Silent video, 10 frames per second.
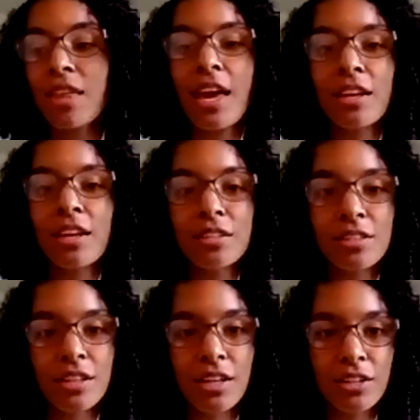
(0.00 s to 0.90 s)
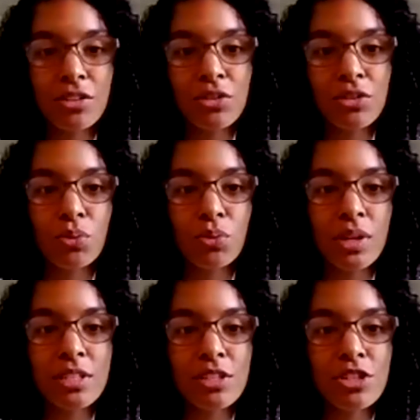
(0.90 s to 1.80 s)
then it
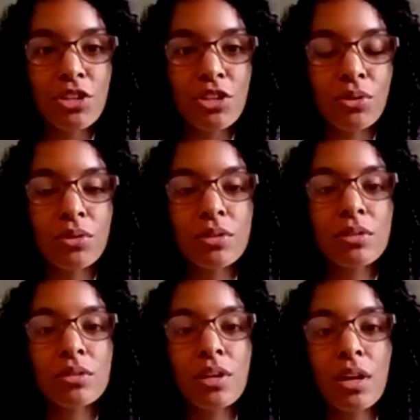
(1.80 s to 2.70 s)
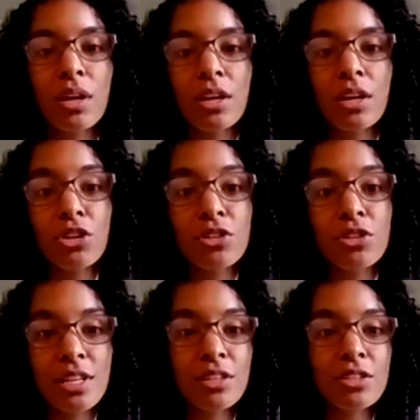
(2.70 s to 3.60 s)
went into uh,
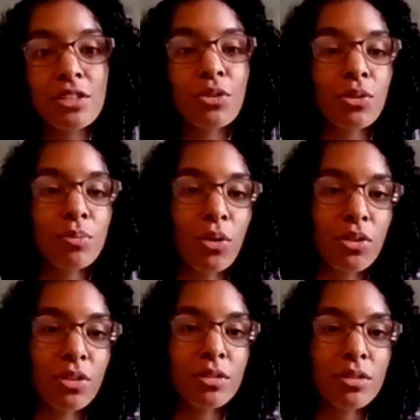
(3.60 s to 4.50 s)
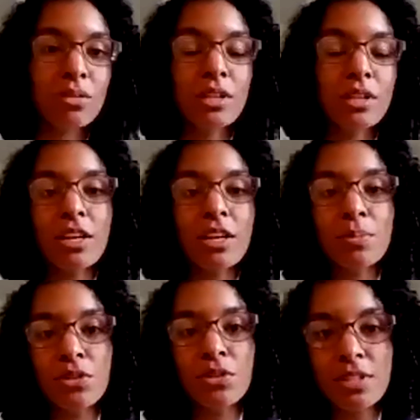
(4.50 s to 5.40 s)
nursing so we were both in
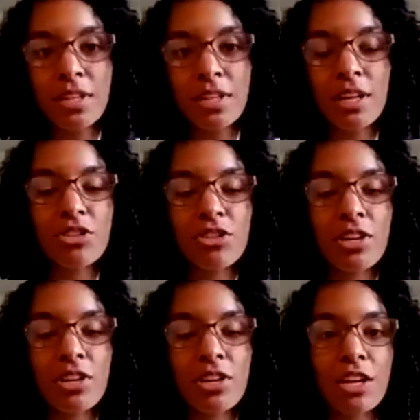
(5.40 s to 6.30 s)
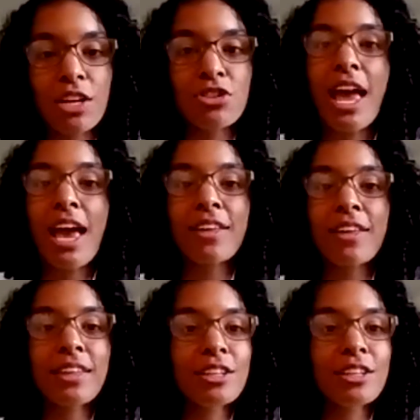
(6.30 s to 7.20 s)
hospitals and in education.
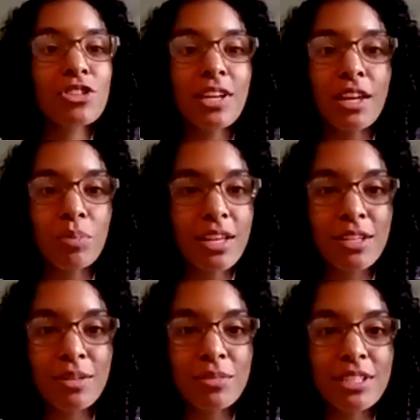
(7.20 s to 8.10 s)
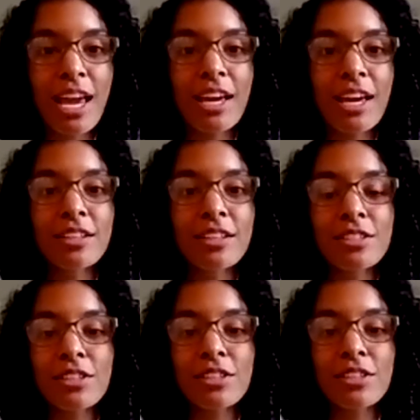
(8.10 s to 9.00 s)
And then it just kind of blossomed. And
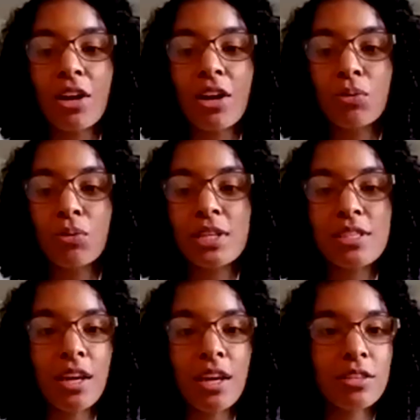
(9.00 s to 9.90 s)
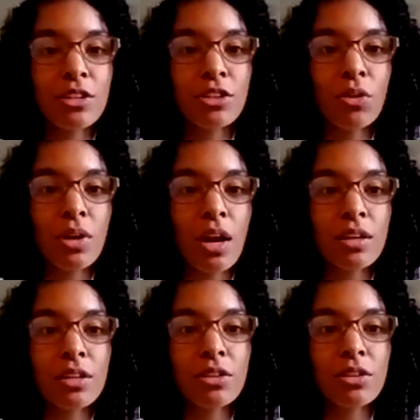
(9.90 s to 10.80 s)
we said, you know, God
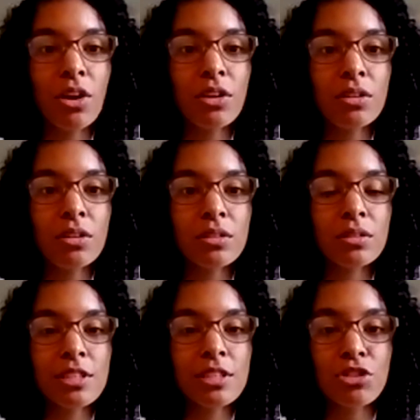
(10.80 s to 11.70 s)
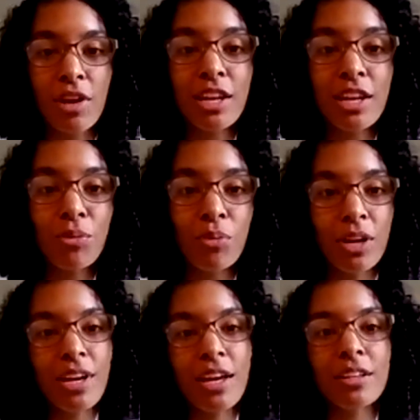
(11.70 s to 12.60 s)
can call a sister anywhere.
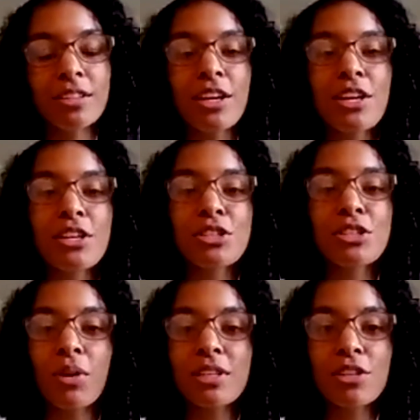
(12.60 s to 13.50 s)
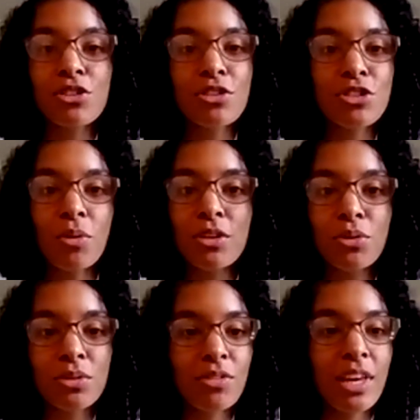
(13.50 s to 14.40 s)
And so our sisters do all
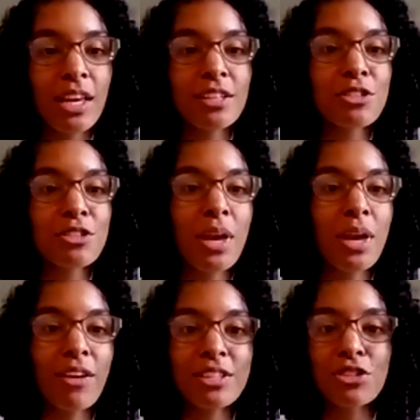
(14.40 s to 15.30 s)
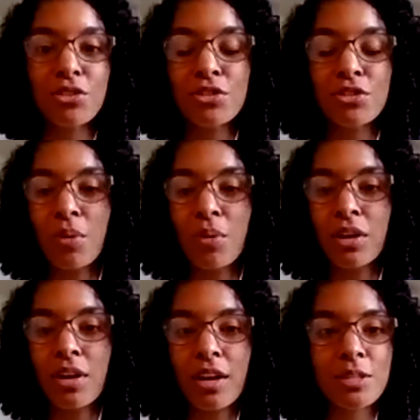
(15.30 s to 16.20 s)
sorts of things. We have sisters who are
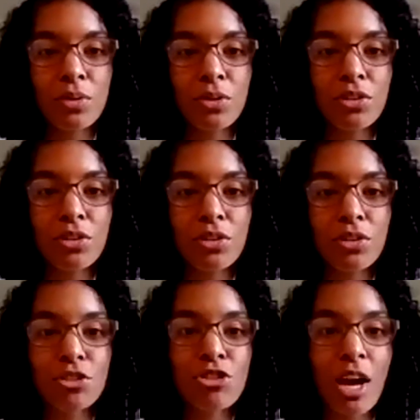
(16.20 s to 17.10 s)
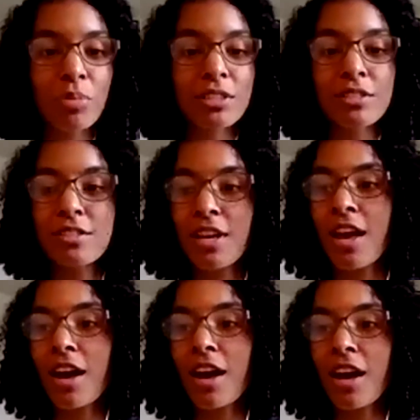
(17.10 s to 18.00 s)
hospital chaplains,
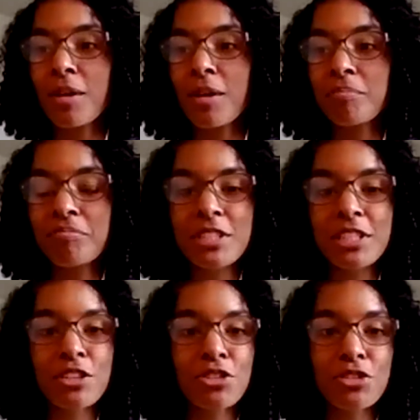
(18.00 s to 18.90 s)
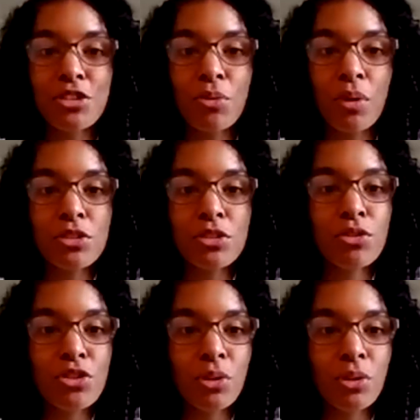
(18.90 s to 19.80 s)
um, sisters who are
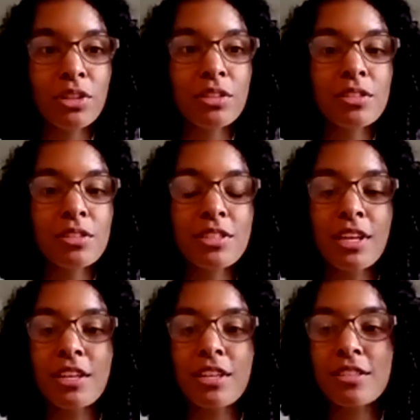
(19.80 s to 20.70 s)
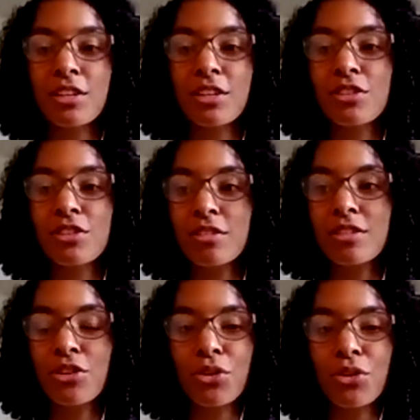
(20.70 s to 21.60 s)
social workers, sisters
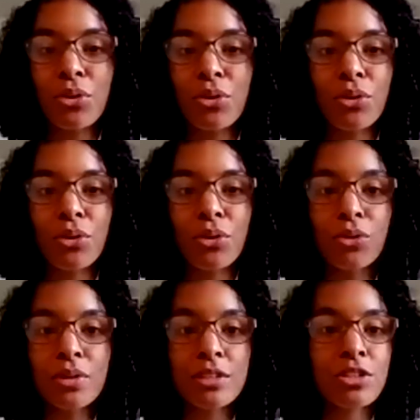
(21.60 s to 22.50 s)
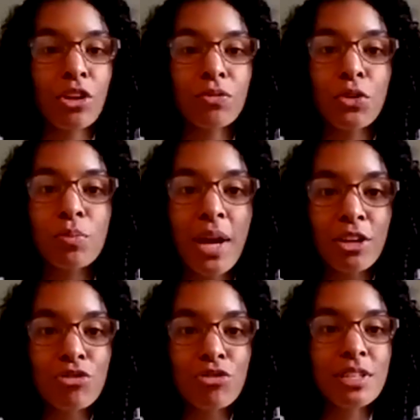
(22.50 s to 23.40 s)
who start food
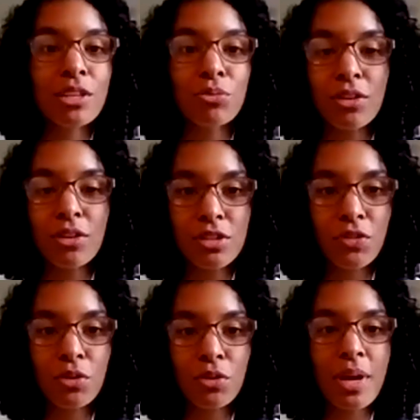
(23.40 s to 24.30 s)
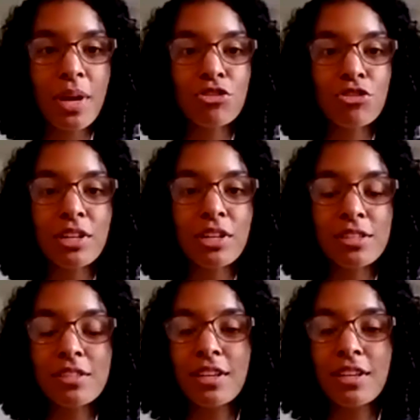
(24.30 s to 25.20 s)
pantries and run those food
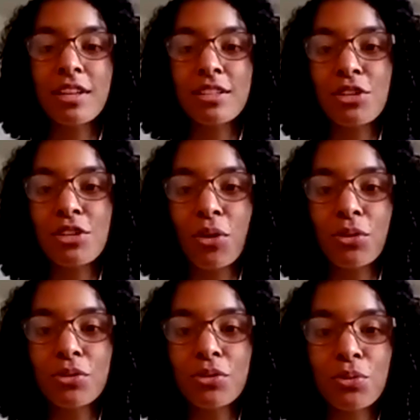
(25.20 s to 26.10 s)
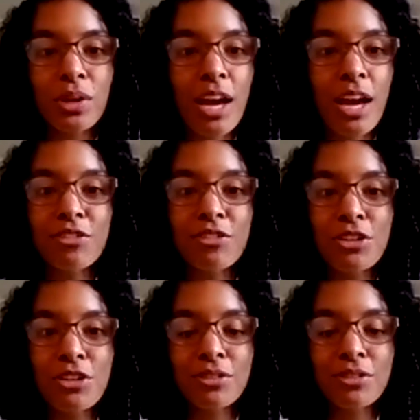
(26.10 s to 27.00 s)
pantries. So we kind of
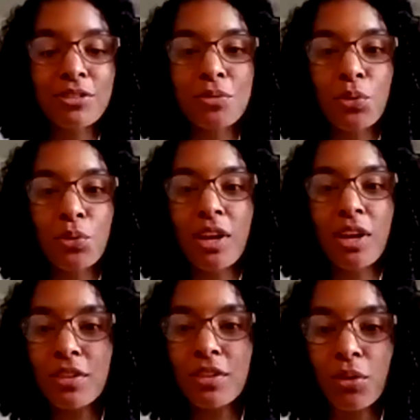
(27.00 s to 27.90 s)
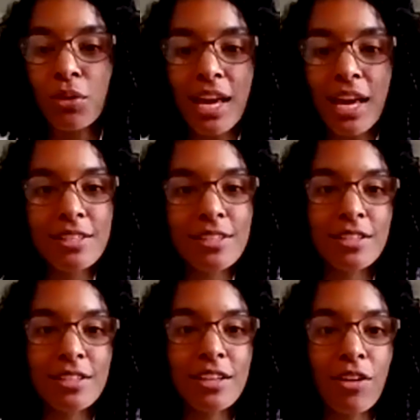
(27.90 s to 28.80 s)
do whatever the Lord
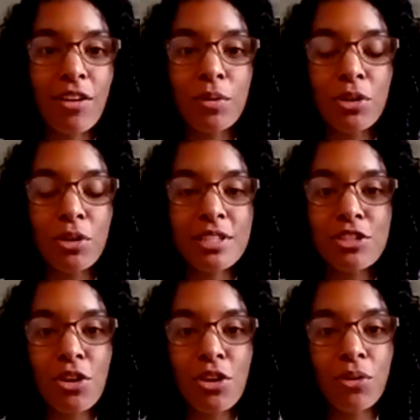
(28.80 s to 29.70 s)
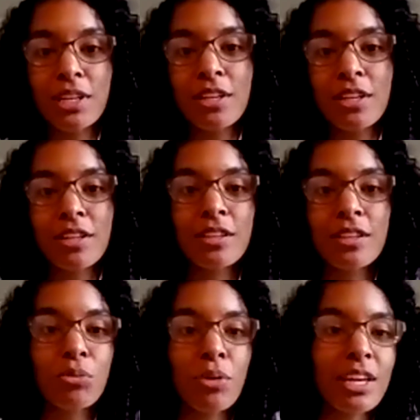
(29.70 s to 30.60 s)
asks every person. So
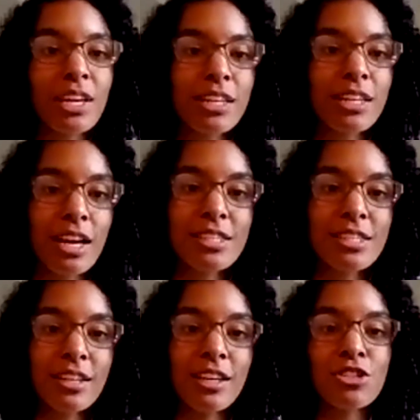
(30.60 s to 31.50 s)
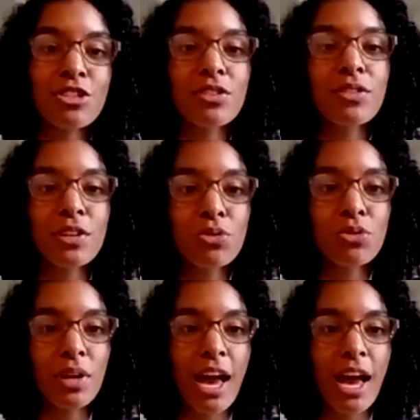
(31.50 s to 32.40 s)
recognizing each individual
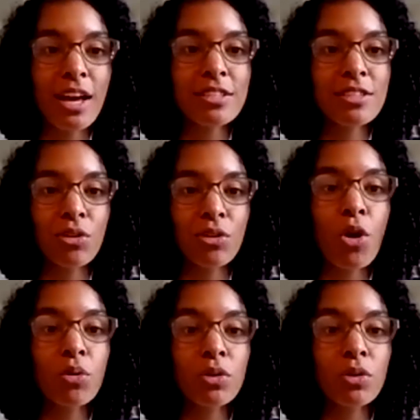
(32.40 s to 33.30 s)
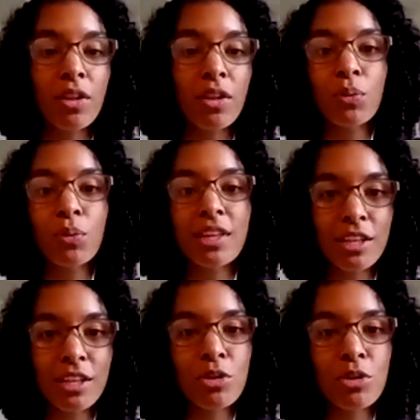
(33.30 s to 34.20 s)
has their own calling within the
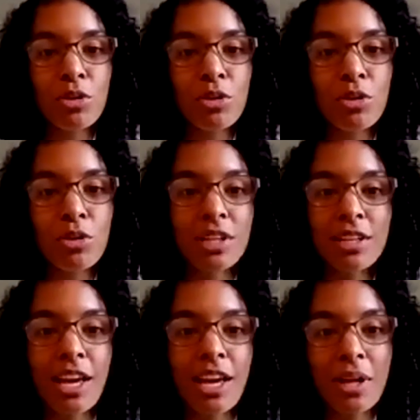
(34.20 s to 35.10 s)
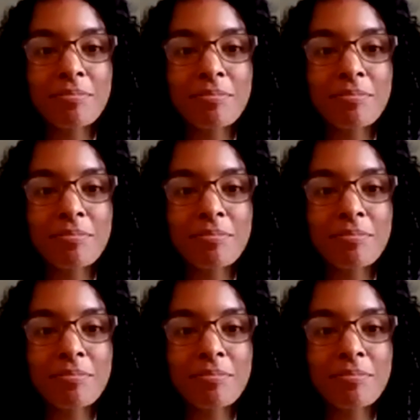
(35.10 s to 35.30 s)
community as well.